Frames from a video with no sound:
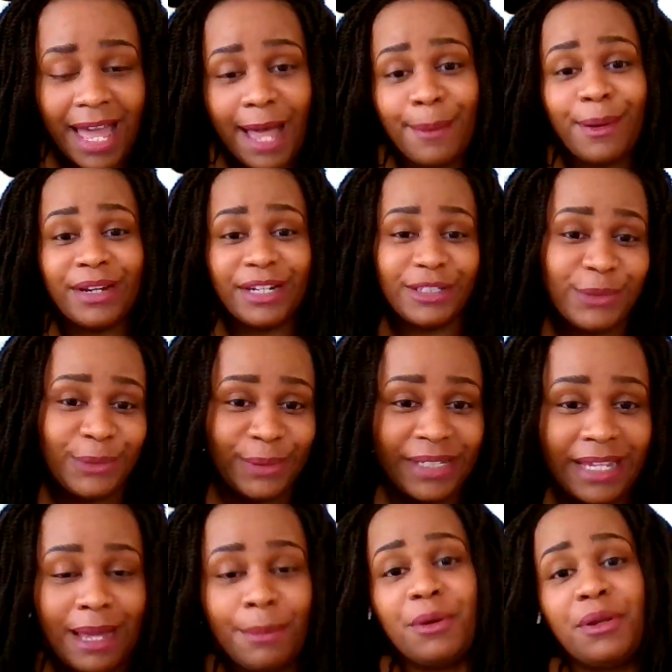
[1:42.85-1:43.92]
I'm gonna do
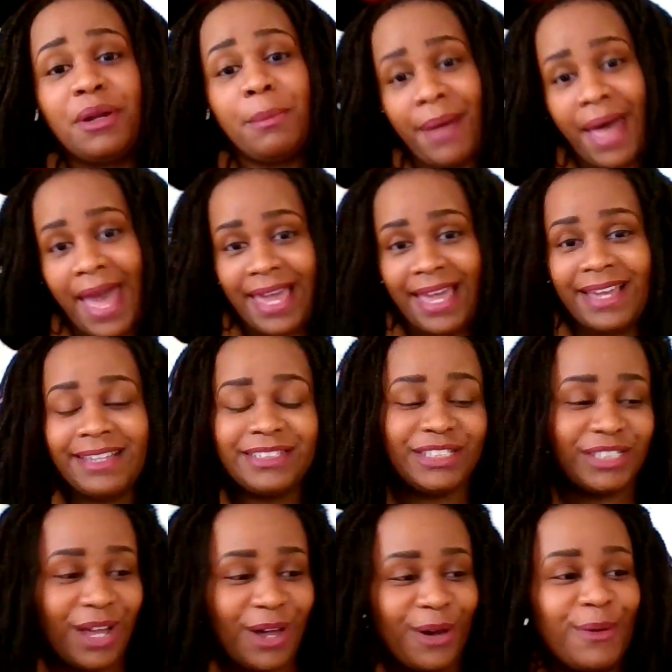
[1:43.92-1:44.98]
it, I'm gonna buy it.
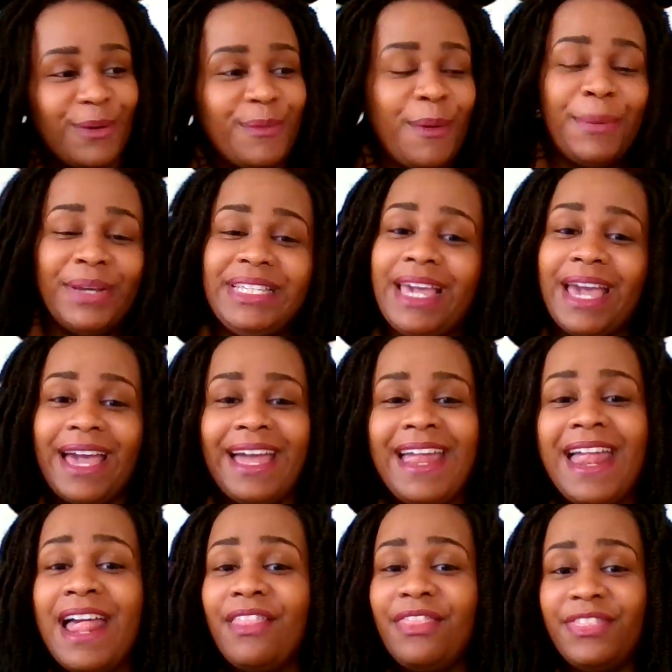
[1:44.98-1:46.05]
So, but yeah,
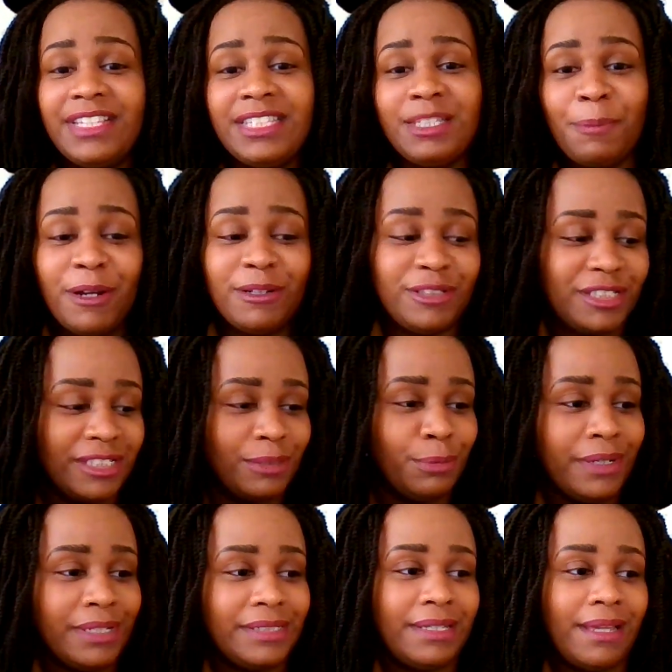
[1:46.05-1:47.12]
this purchase
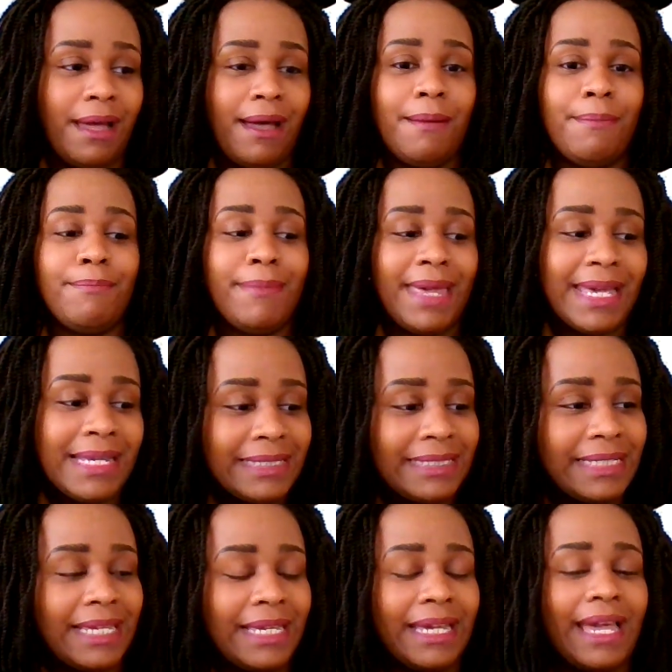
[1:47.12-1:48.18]
was
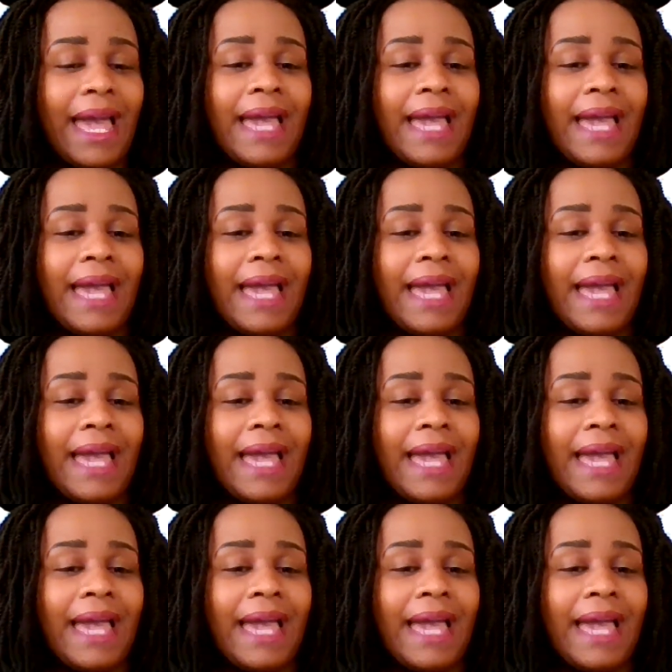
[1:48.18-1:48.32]
amazing.